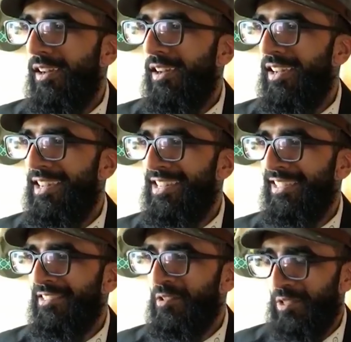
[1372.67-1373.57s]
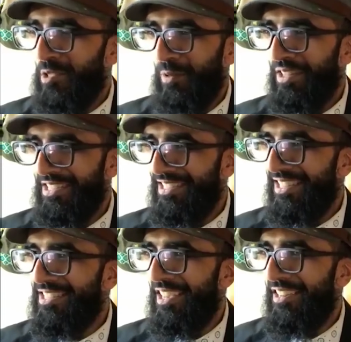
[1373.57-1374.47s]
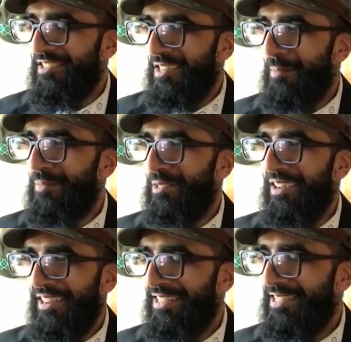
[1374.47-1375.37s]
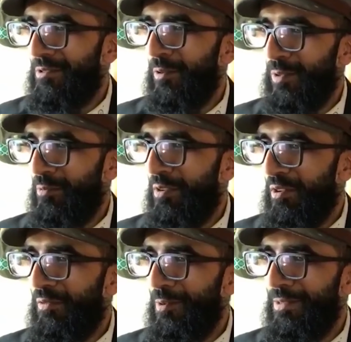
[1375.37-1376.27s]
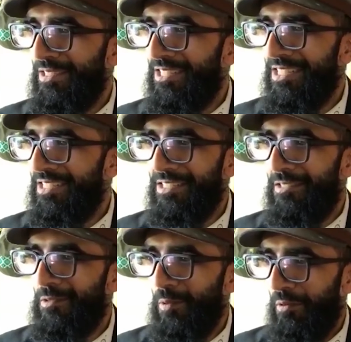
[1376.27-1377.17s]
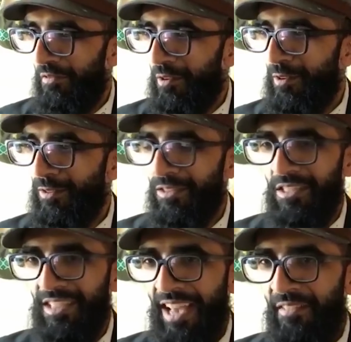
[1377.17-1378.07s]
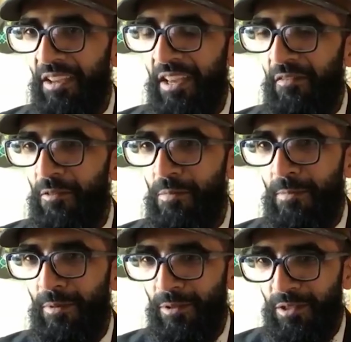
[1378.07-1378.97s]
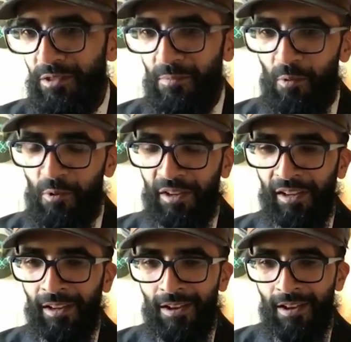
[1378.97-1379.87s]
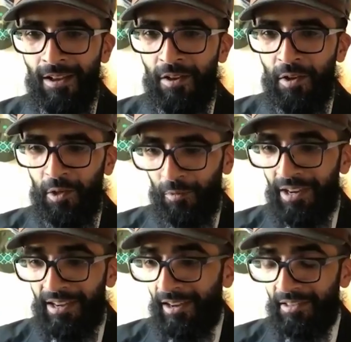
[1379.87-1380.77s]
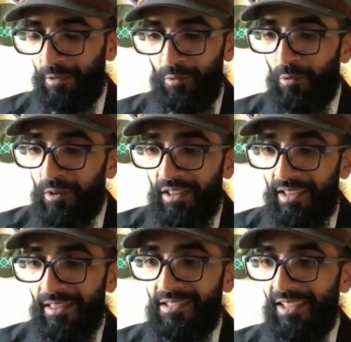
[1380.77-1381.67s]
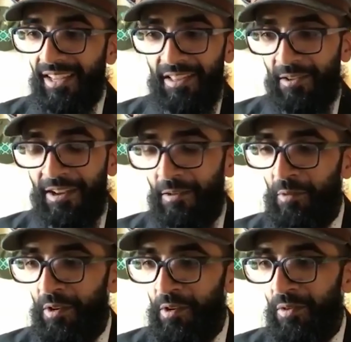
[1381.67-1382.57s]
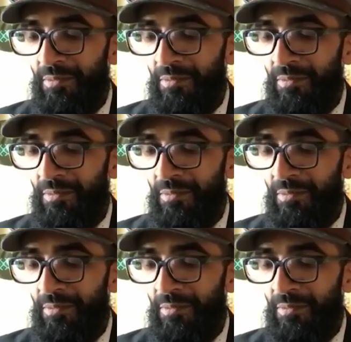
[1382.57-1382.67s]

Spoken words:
and you know, she's one of these hidden gems, right? And it's always wonderful when she's doing referrals, she's advocating for people, she's supporting. Now, right now, I think we're really in this together, right? We know the